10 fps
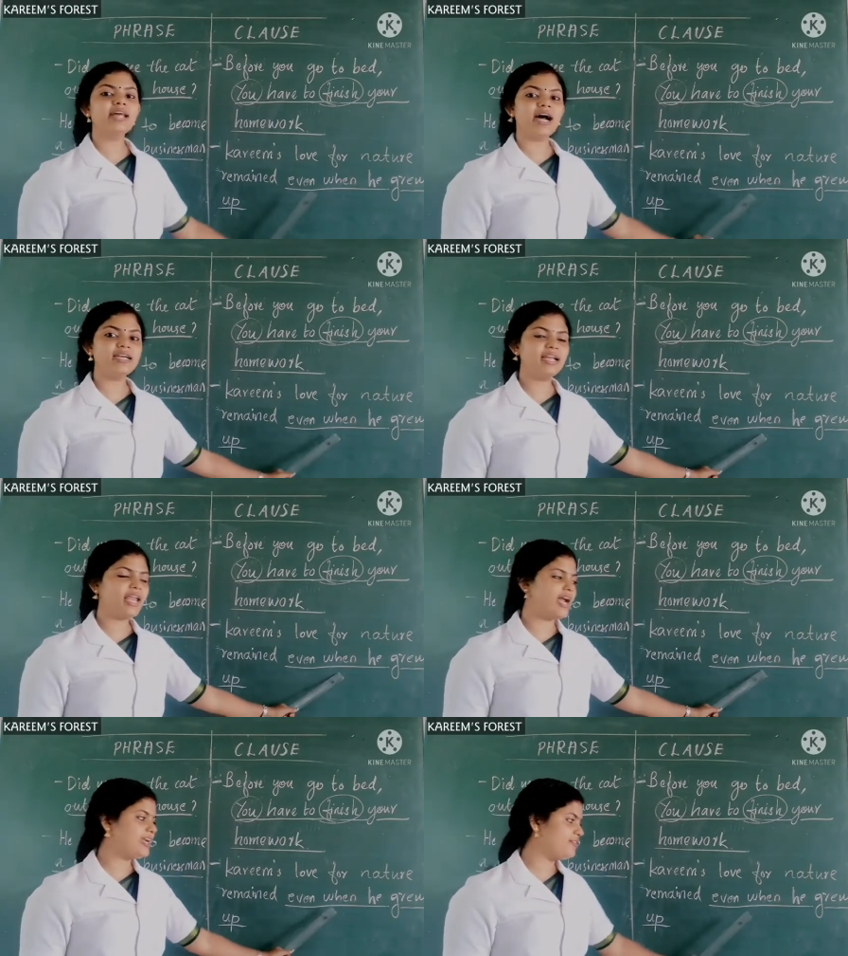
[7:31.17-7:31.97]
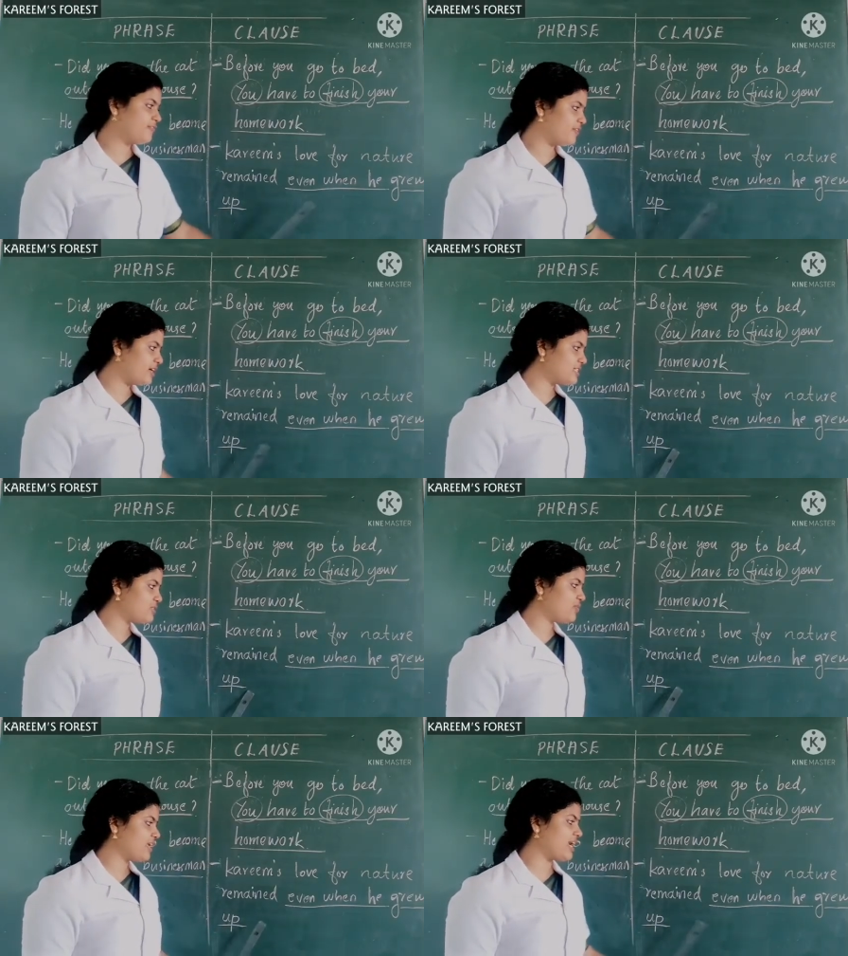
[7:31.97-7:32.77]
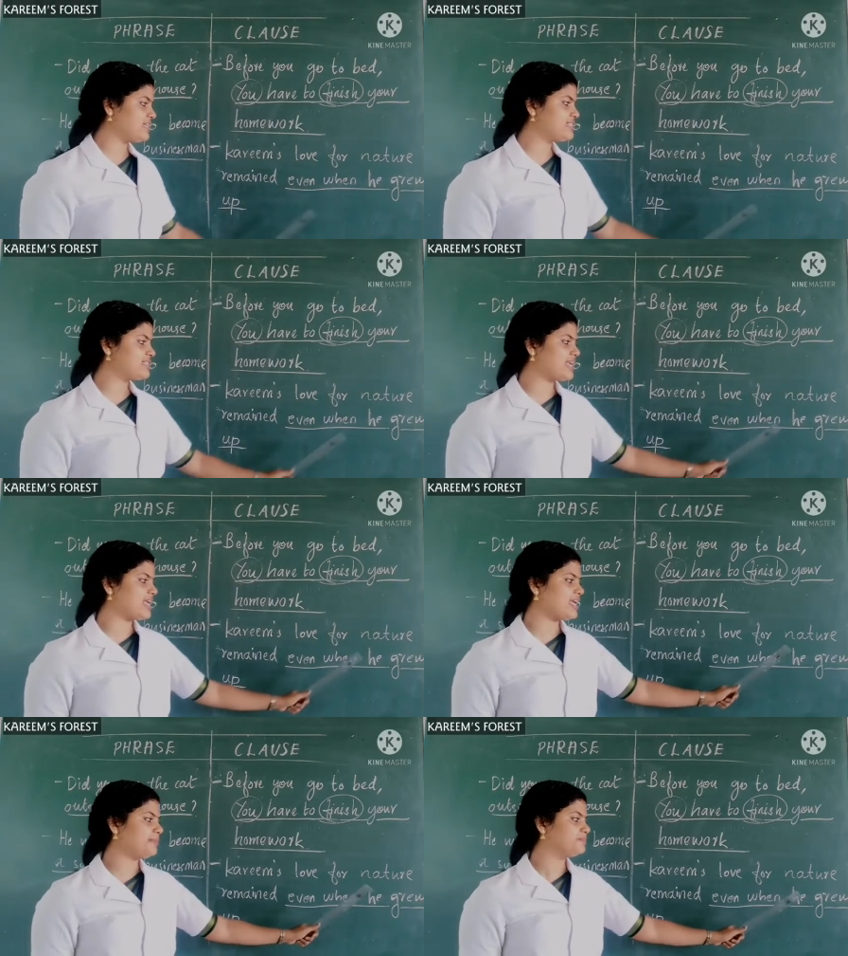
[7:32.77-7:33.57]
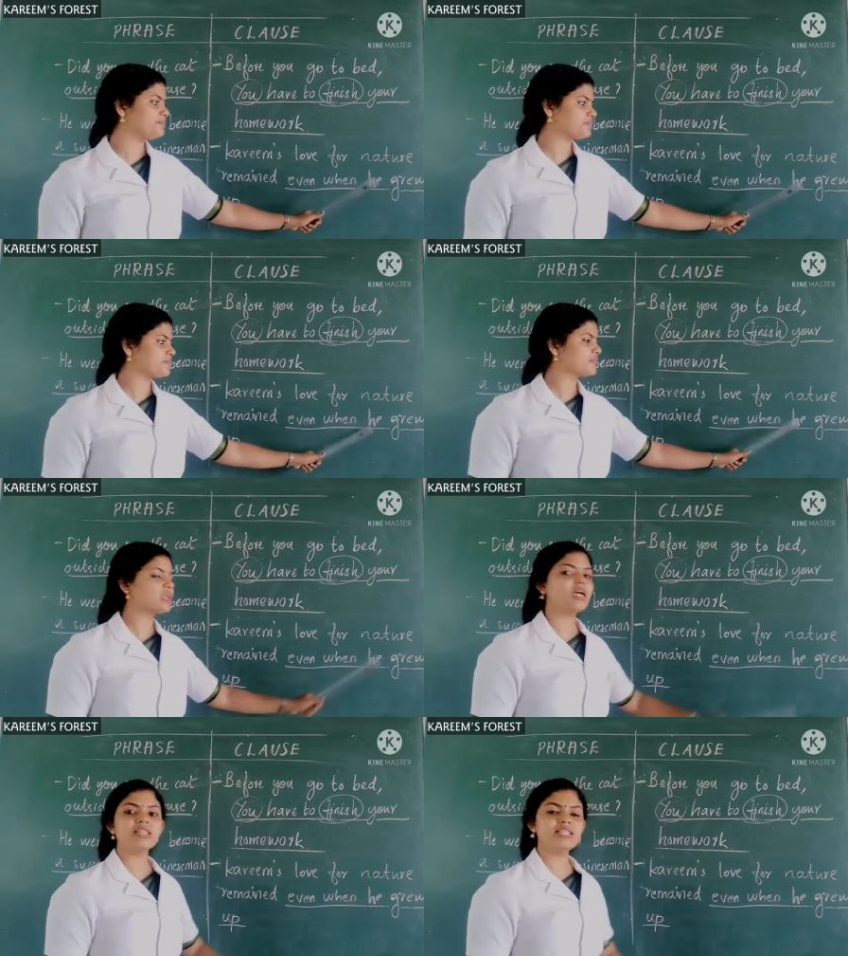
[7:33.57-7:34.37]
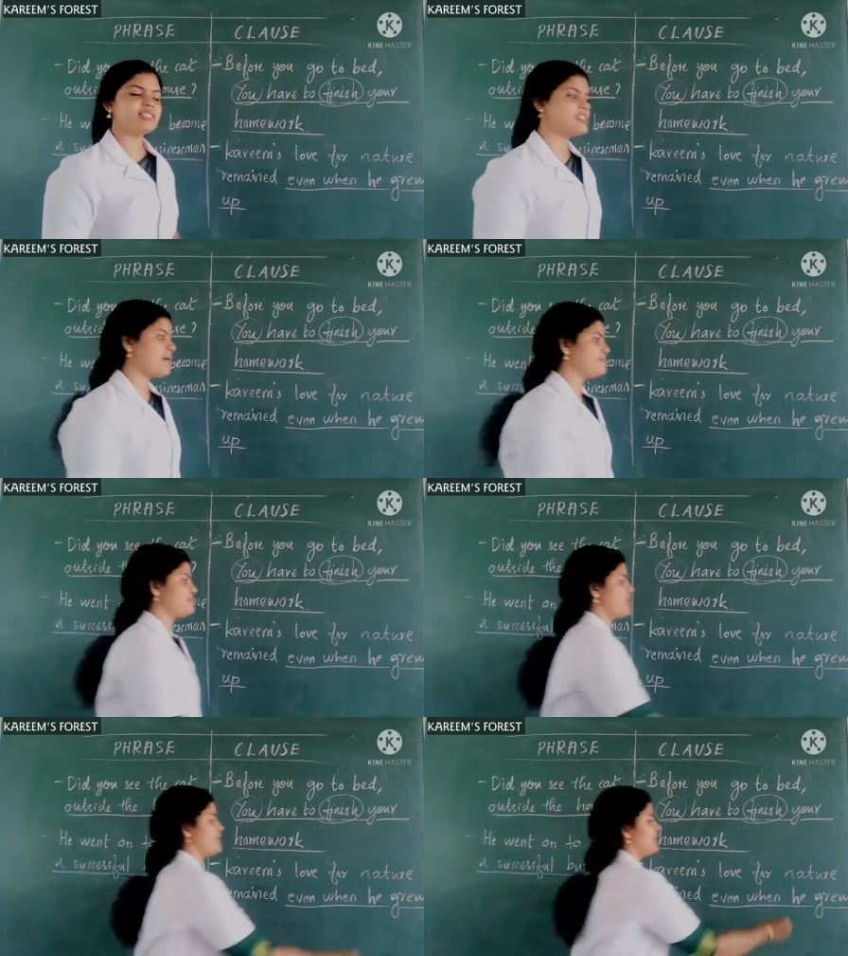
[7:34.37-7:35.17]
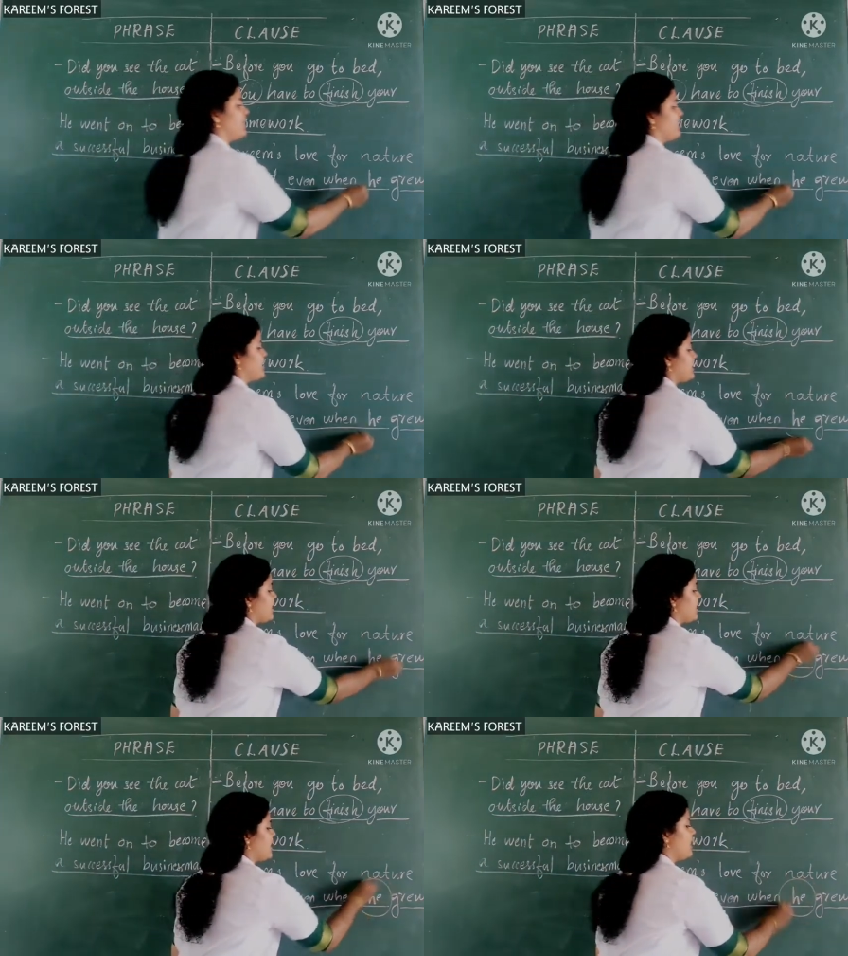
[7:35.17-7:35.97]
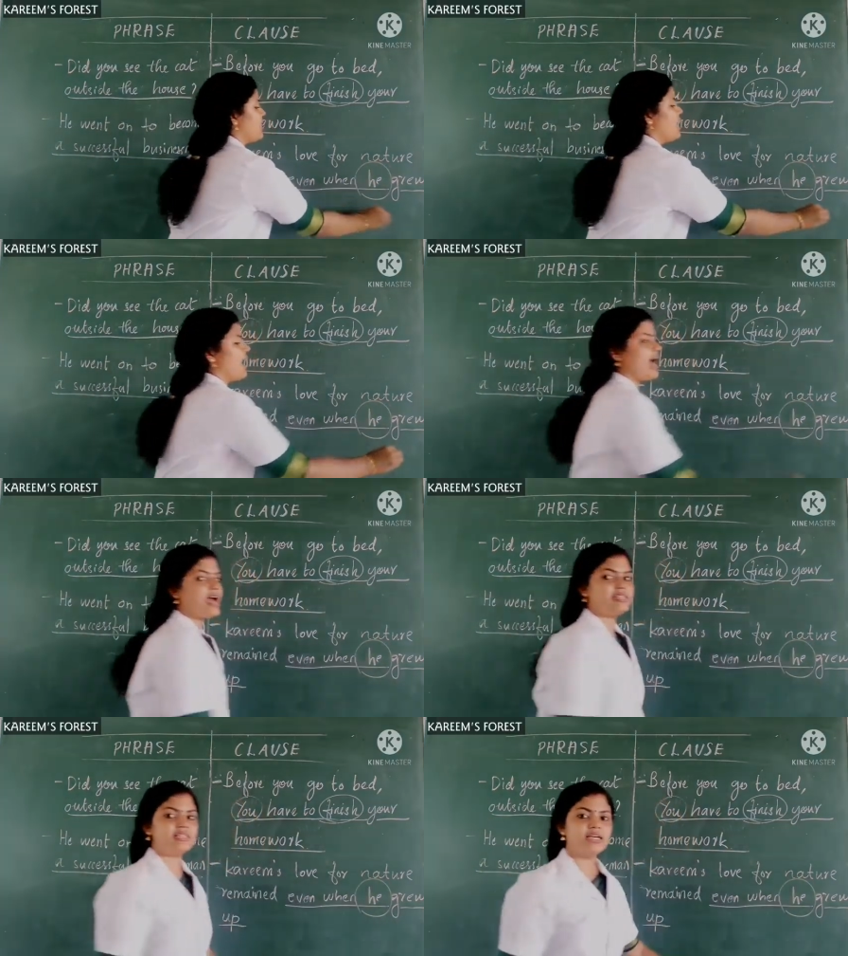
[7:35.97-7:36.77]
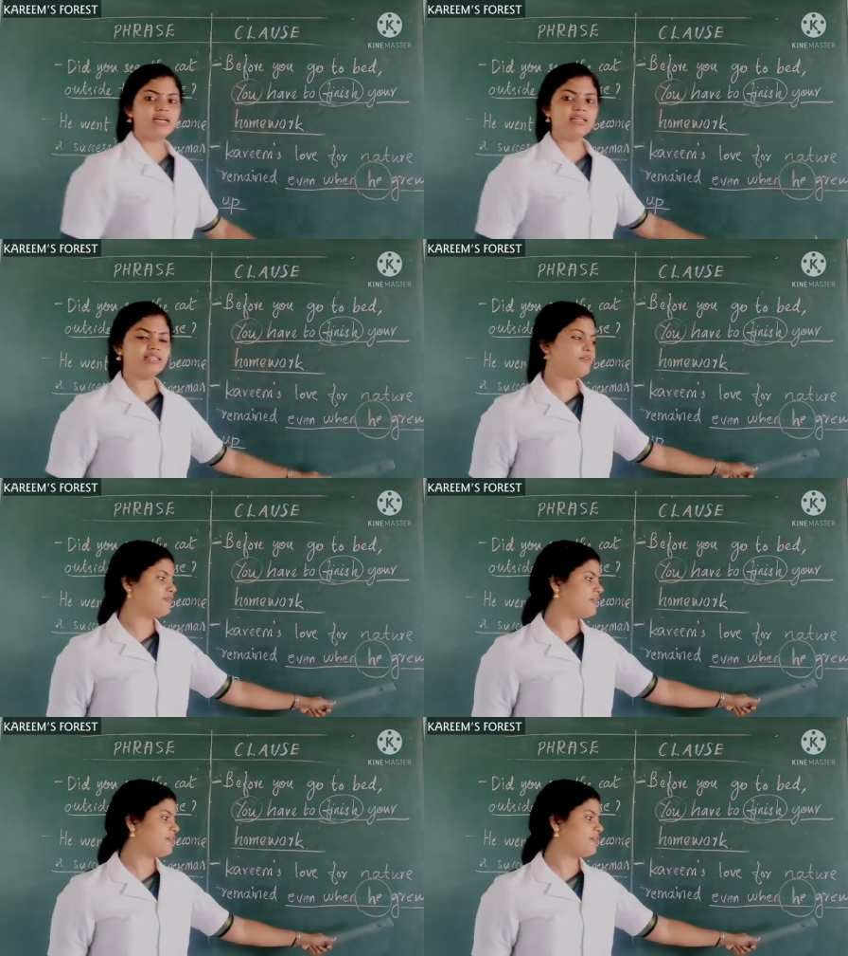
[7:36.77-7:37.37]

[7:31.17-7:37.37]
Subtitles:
the underlined words we can see the subject he and the